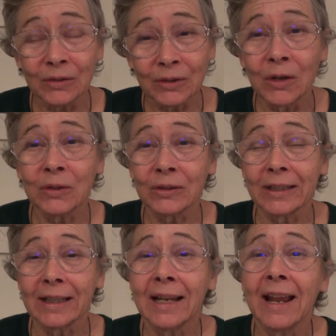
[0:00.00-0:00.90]

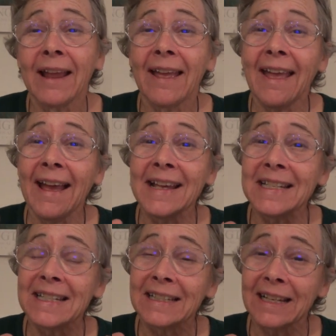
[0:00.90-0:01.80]
locally,
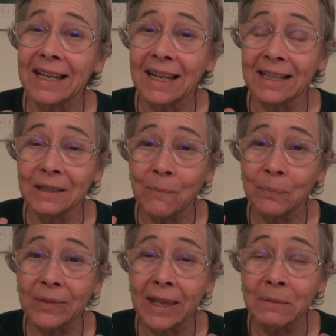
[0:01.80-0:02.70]
and it
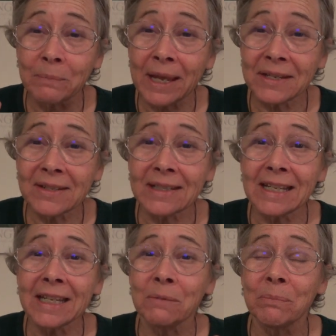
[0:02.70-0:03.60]
it may
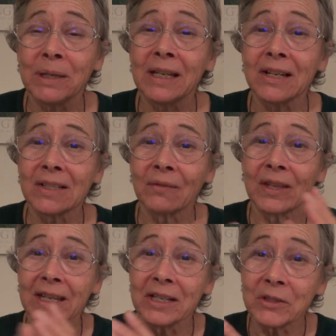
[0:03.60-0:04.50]
seem because of
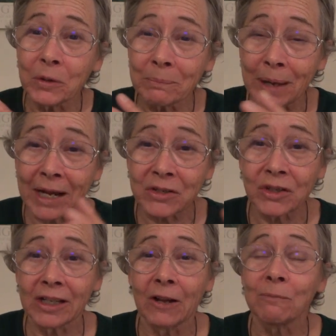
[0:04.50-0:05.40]
the
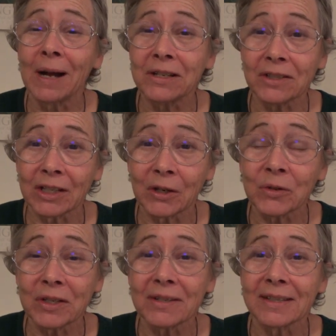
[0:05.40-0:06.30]
intermeshing of my
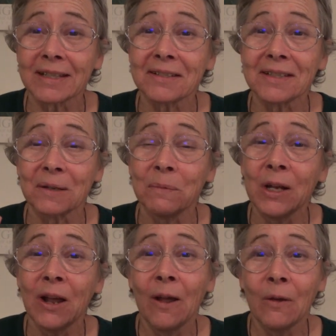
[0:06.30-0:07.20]
security system
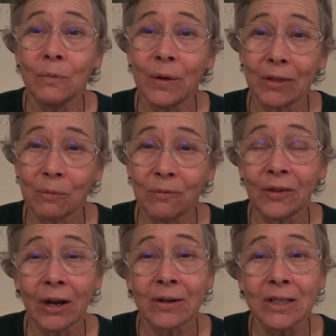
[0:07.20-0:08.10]
with
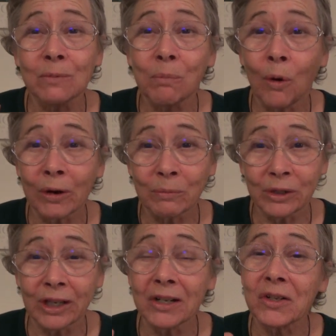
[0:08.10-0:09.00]
various porn
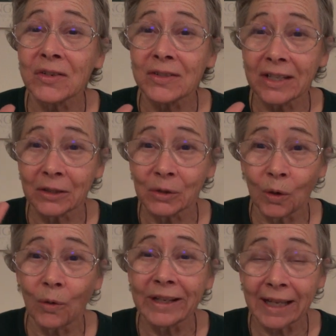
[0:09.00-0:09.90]
productions that are
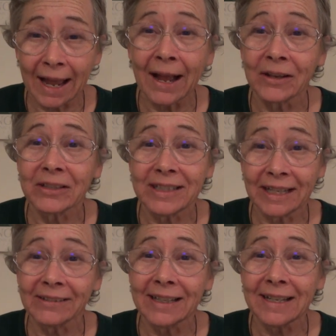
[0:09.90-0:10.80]
going out
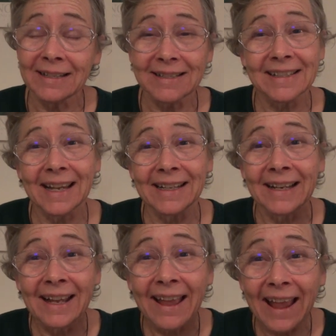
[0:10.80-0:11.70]
daily, say
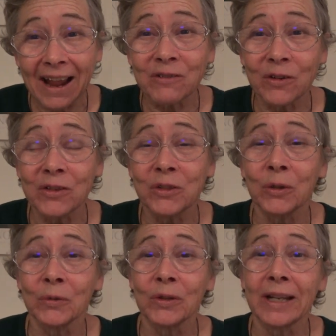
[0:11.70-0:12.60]
after the
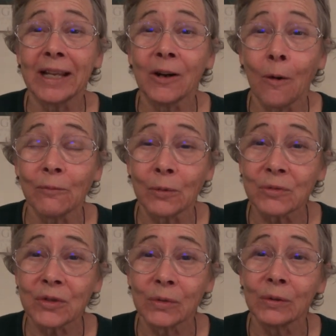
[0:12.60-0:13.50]
children get home from
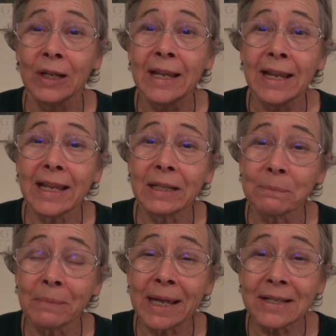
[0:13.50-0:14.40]
school,
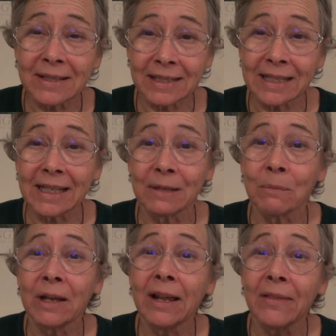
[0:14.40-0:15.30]
it may
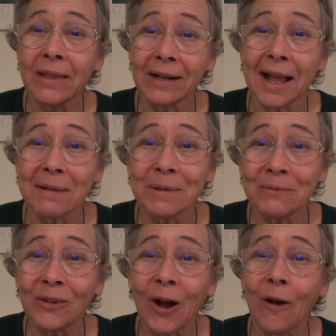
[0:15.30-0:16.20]
seem that I'm
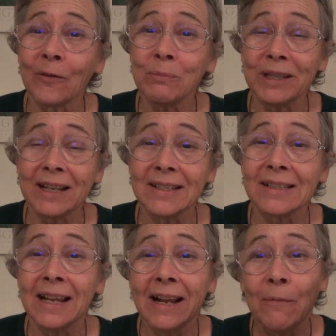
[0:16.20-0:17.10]
involved
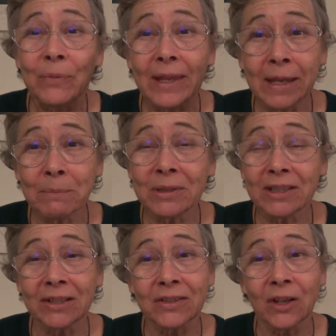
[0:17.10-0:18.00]
because
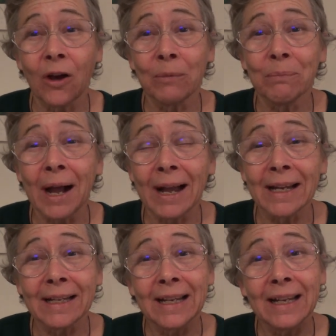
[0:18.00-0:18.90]
images on
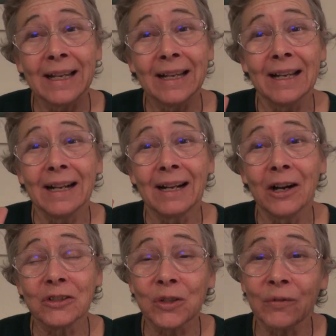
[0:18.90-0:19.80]
my
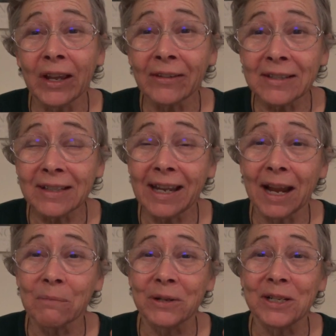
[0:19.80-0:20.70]
uh, surveillance
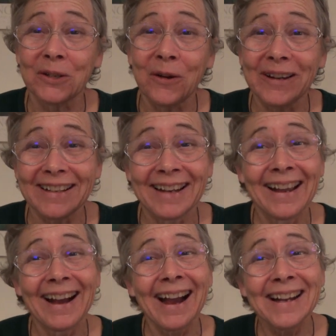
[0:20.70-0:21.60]
camera screen,
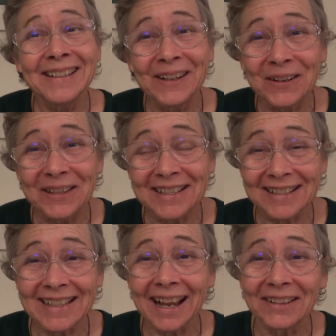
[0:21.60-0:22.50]
I know this
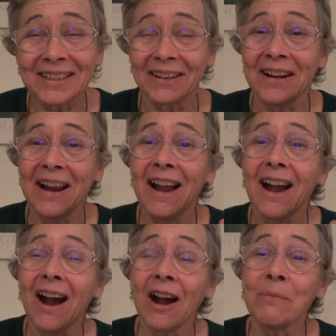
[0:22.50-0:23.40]
is out there,
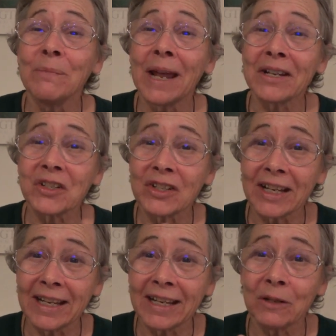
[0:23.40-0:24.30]
are meshed
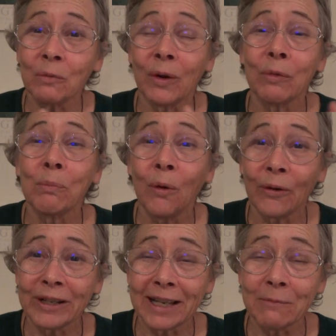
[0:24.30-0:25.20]
in with
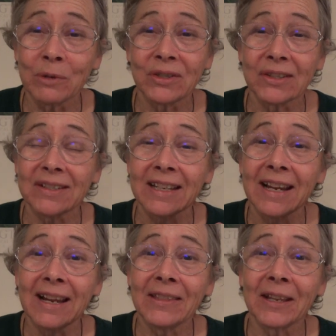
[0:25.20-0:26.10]
porn images
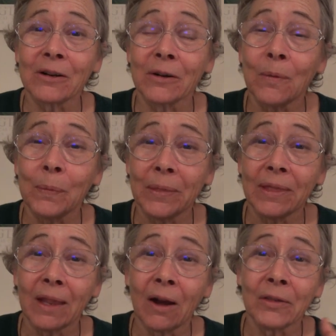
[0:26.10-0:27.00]
that are
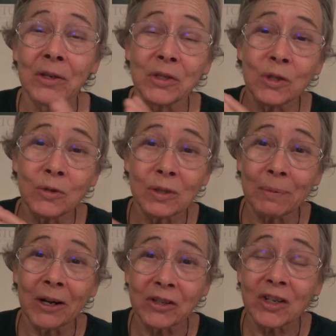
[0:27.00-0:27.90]
on the two
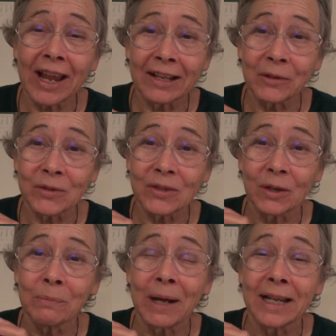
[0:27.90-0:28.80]
spare channels
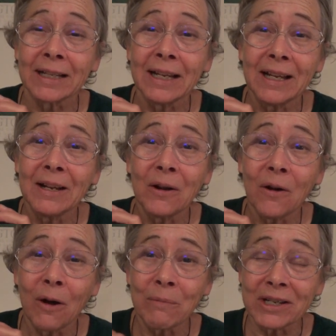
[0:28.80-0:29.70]
on my
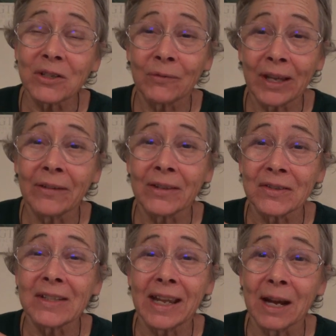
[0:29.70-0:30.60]
on my
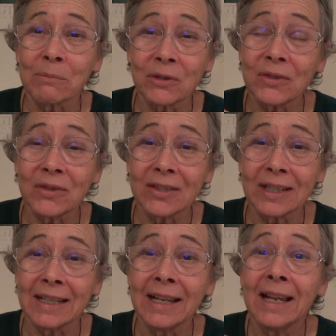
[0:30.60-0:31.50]
surveillance cameras you
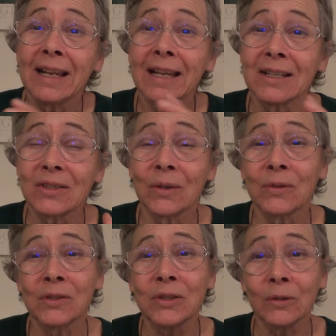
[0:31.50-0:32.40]
see and so
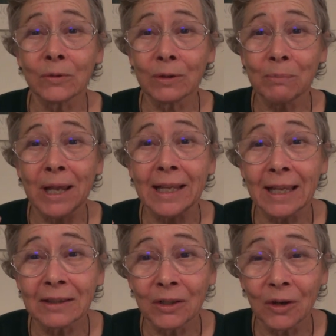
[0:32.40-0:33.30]
the children may
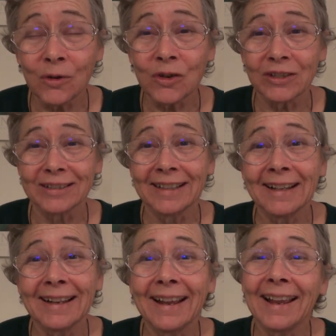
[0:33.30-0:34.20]
get the
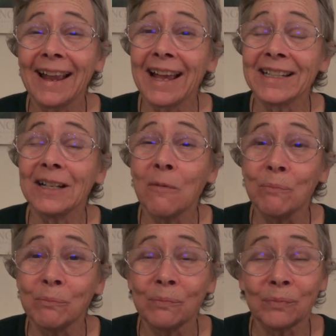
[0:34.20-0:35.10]
notion and
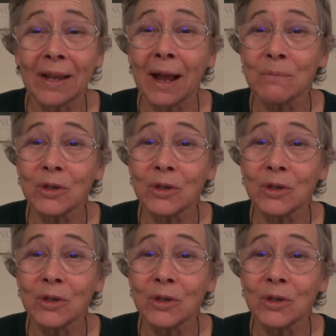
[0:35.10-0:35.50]
i'm